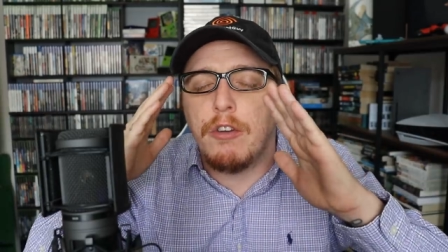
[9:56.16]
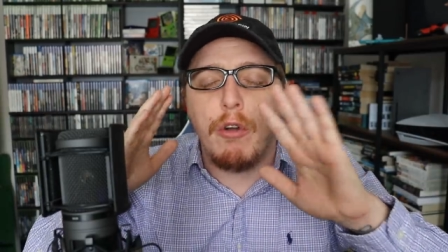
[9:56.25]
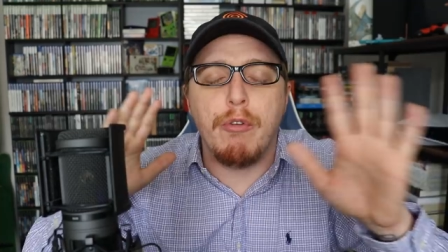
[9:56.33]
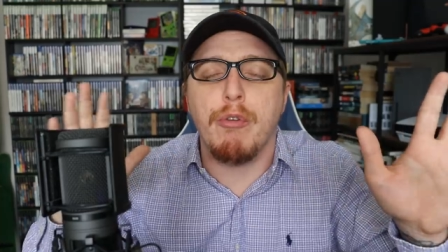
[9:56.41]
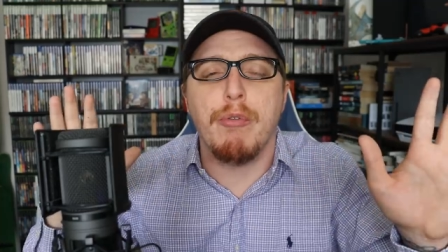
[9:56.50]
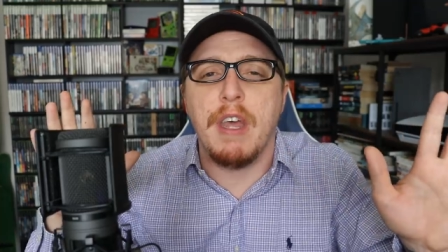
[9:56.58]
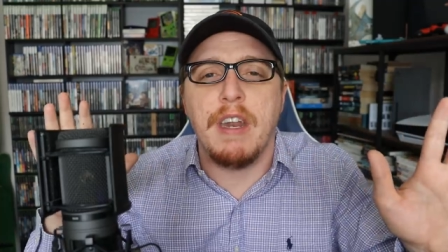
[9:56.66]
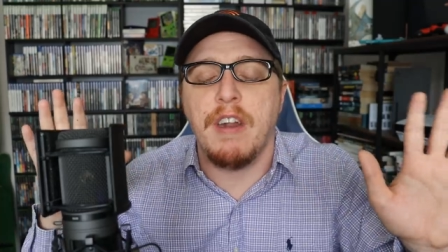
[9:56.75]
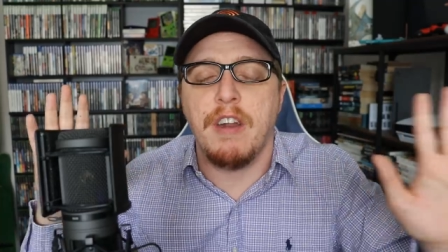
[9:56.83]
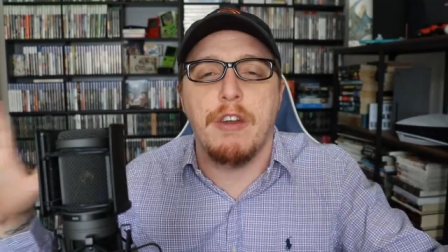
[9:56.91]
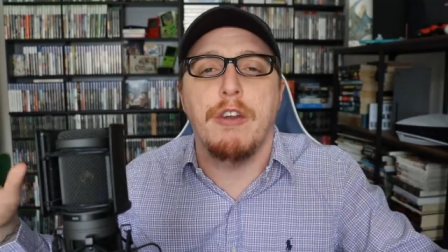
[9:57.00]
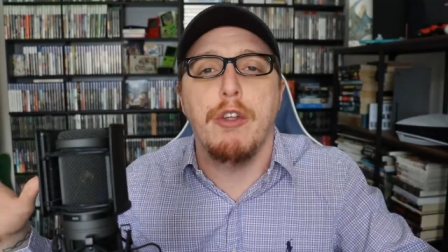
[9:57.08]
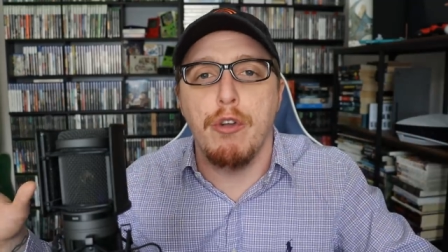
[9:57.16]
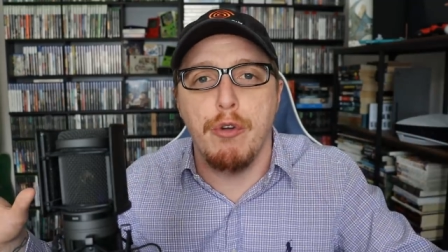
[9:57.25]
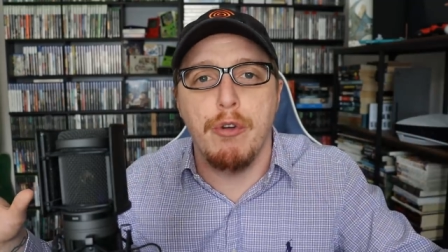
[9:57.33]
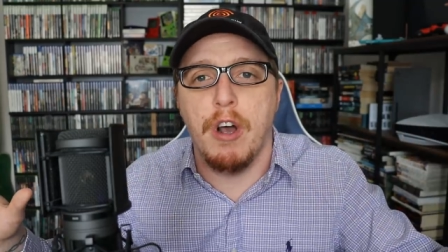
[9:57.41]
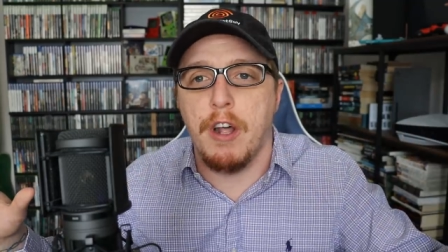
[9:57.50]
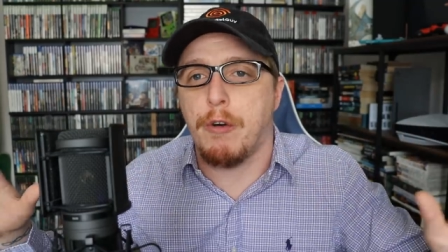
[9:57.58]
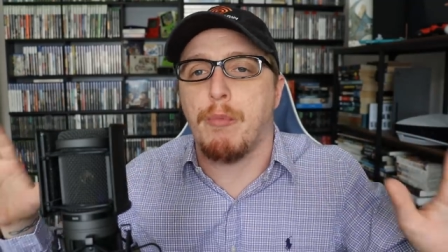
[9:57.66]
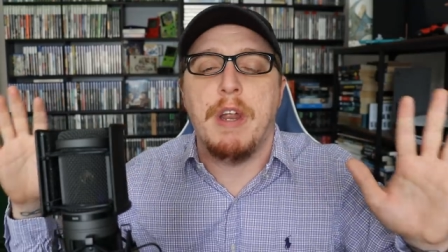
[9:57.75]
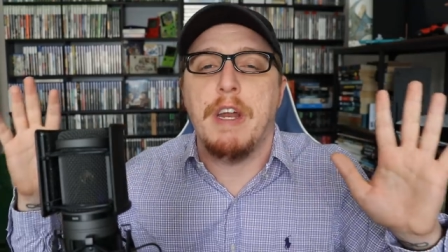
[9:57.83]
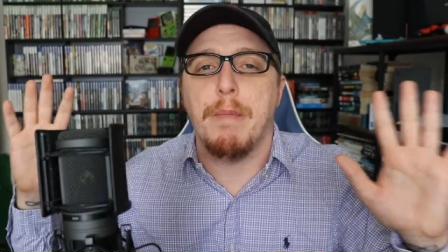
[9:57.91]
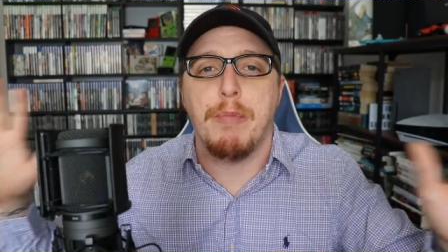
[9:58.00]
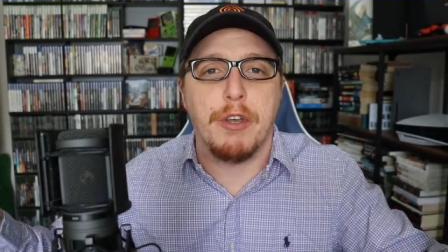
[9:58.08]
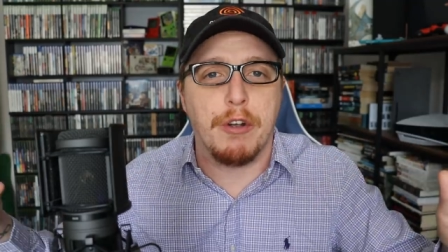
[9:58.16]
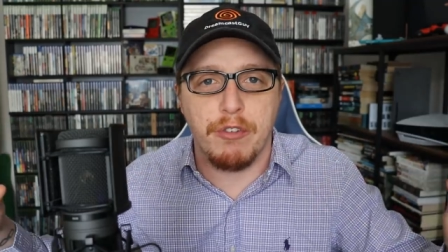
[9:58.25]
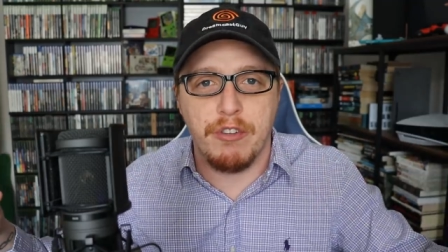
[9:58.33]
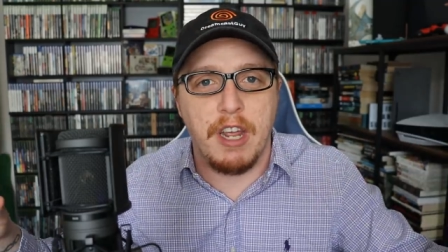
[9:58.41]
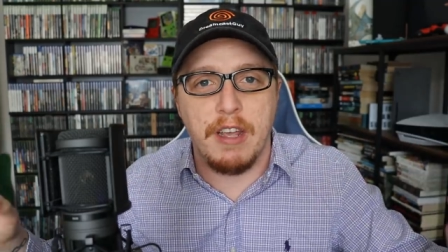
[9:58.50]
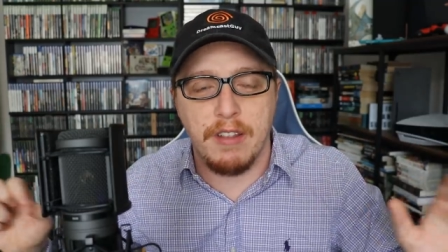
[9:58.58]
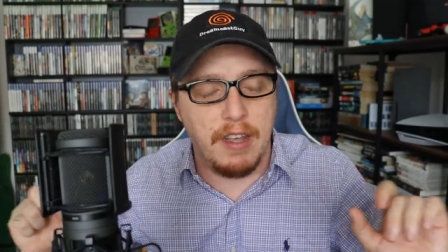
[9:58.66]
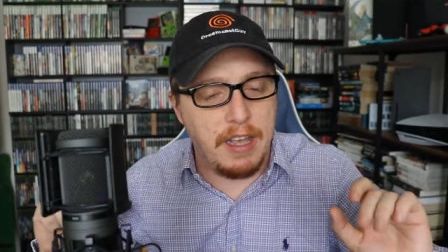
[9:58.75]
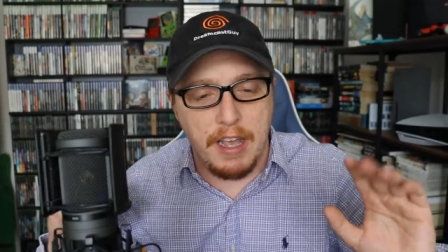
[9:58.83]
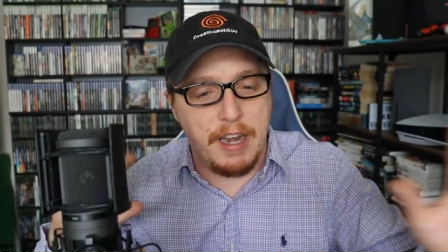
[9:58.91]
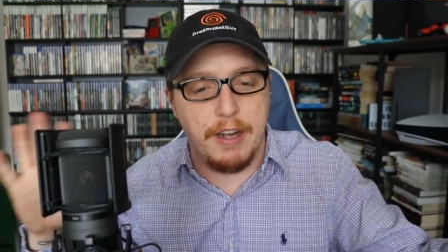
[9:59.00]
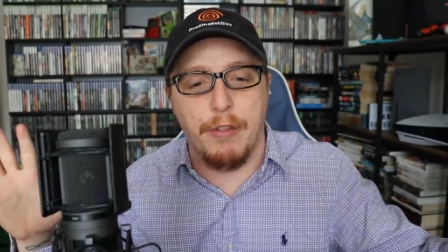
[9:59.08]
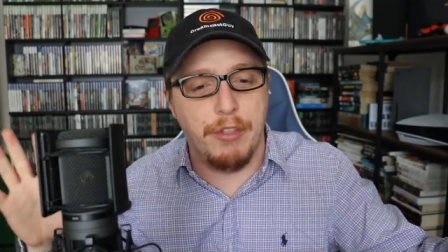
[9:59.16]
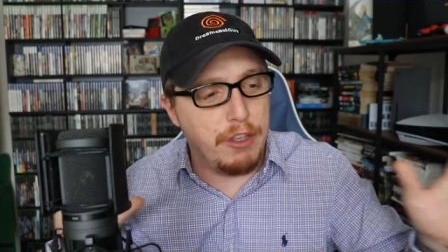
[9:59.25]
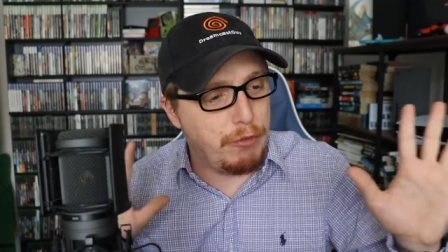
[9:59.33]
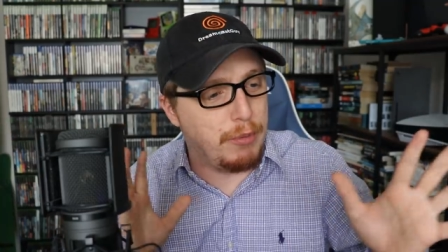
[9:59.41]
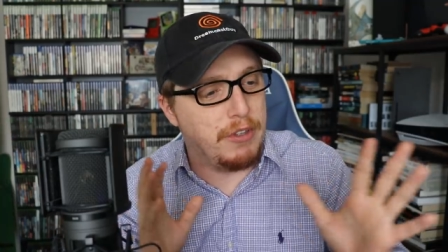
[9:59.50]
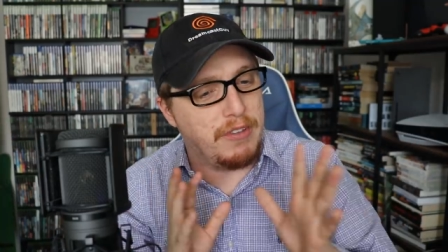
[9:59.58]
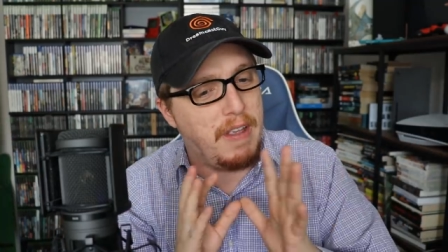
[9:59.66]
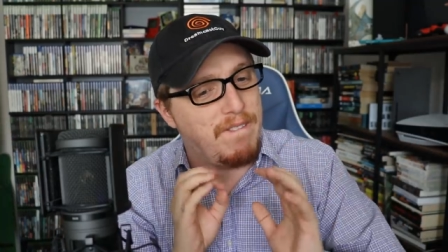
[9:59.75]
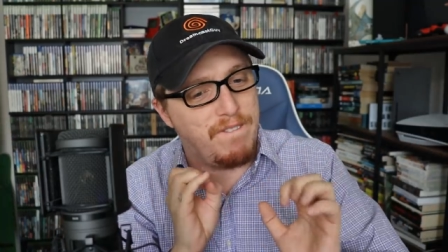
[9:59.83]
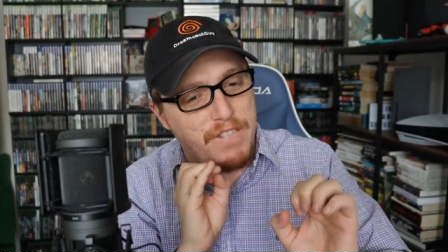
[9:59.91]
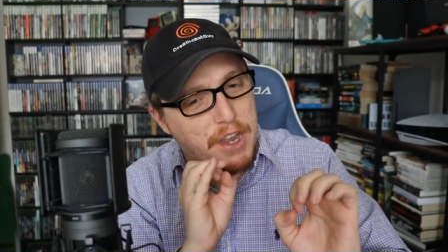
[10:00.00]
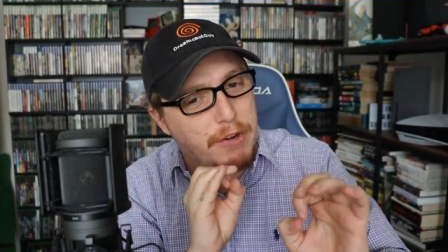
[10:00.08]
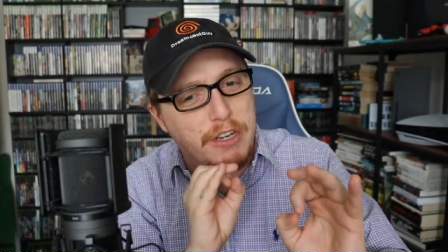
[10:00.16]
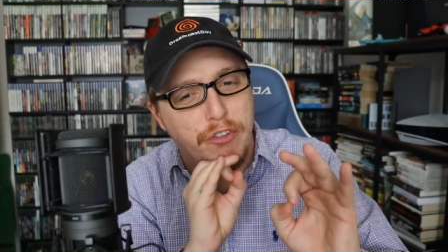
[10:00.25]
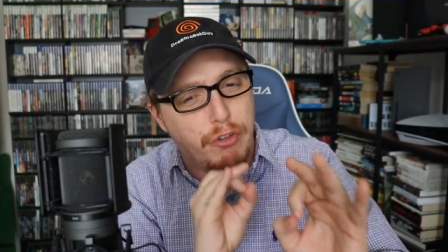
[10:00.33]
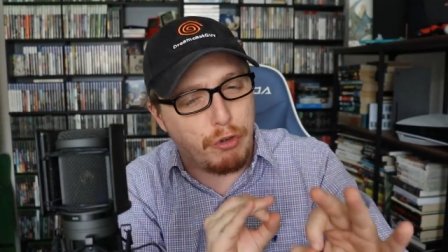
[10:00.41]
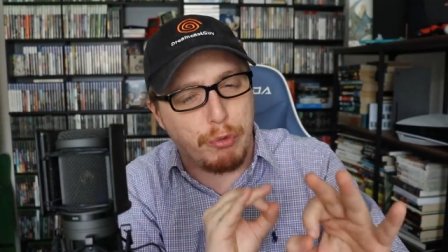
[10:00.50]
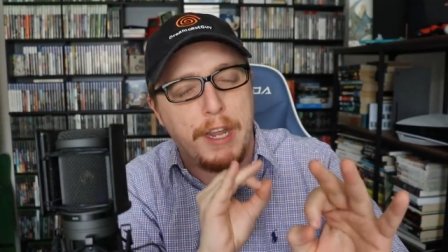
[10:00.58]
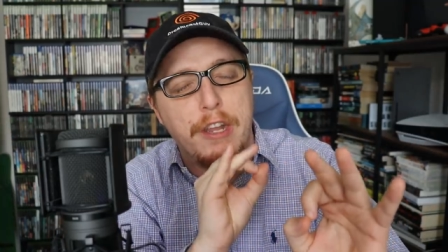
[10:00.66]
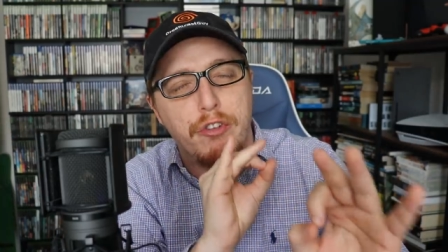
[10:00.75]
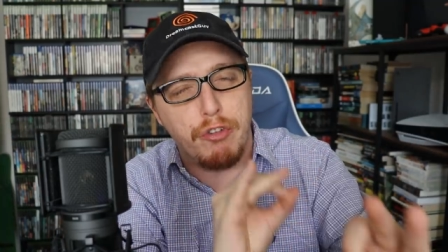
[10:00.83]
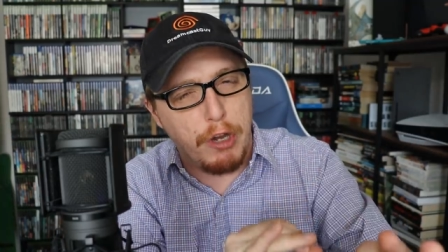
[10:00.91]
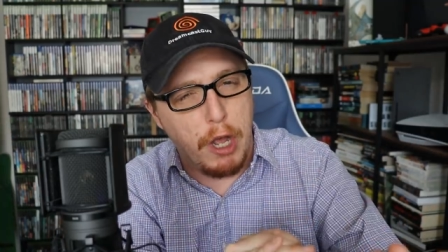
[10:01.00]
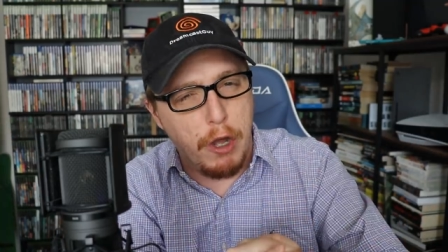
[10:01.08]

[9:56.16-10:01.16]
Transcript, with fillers: don't do that at a noon on a random Thursday. I don't know. This was a very strange